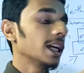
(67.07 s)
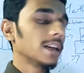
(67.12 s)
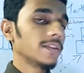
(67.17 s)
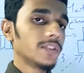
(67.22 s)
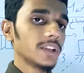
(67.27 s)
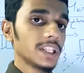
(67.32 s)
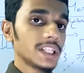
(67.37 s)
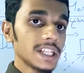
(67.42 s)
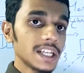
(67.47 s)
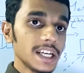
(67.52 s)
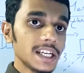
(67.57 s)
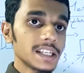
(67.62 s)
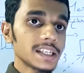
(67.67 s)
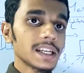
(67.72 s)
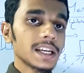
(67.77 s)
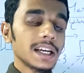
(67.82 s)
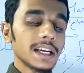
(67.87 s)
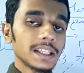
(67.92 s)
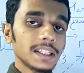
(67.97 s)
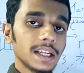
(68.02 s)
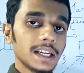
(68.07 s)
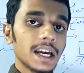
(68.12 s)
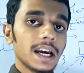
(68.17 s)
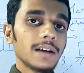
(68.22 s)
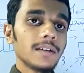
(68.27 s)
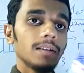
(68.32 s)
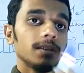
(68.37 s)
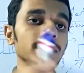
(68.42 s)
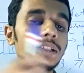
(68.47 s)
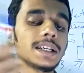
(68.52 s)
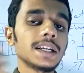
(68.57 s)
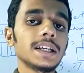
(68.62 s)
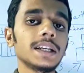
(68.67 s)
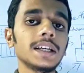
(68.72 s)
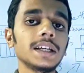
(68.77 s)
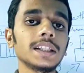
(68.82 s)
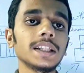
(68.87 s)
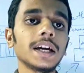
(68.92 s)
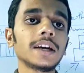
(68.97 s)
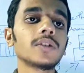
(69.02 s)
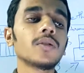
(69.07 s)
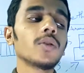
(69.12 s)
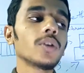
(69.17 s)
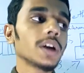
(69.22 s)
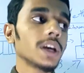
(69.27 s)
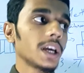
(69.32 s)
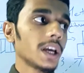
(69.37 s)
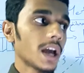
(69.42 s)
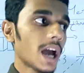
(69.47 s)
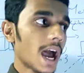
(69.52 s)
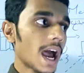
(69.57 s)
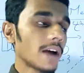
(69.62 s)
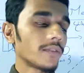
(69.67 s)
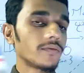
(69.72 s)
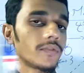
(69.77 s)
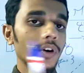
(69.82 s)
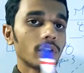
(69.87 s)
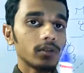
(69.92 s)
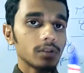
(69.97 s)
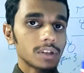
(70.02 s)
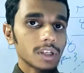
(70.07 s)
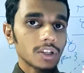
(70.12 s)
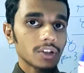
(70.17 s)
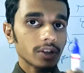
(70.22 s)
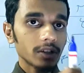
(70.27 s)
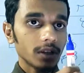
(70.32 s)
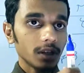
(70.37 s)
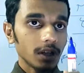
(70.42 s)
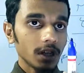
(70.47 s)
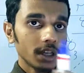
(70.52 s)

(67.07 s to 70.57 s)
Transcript: If it is, then I will sending that, okay, I have found such